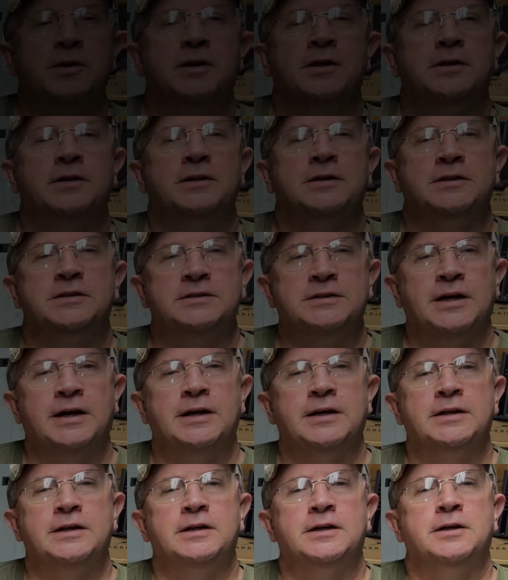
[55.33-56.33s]
getting these
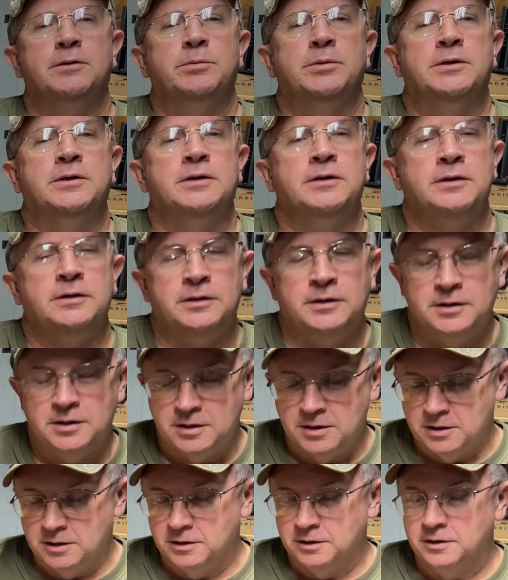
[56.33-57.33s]
out of here, but
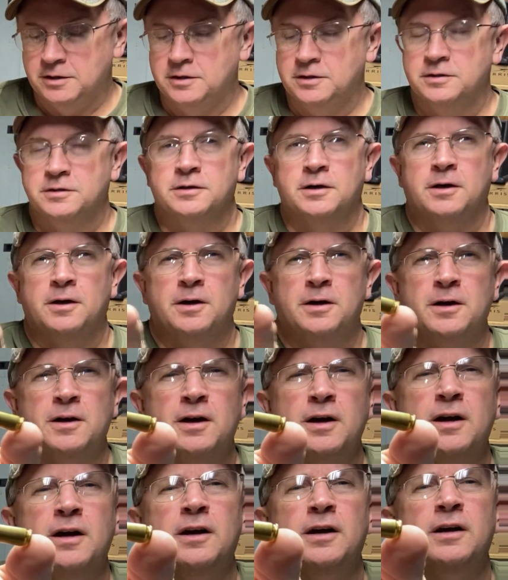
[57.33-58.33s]
these
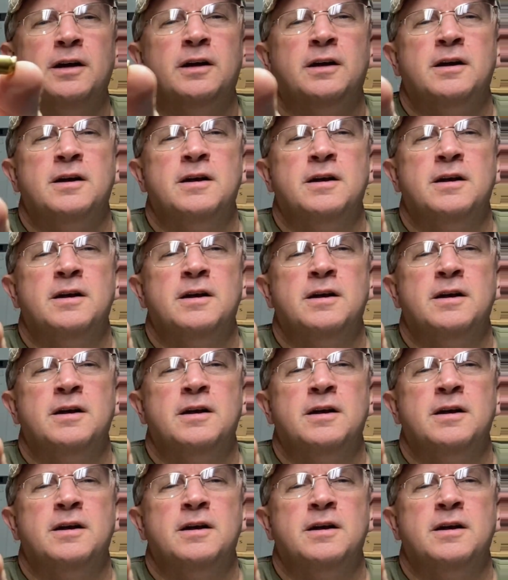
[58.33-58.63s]
are,